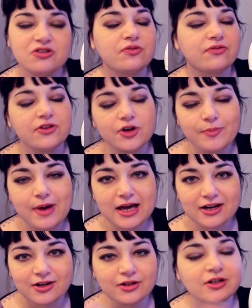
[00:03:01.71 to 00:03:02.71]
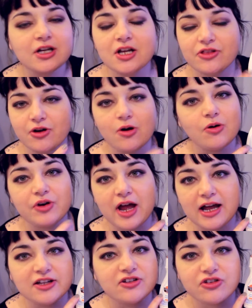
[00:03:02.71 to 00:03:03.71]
you feel better, the whole nine.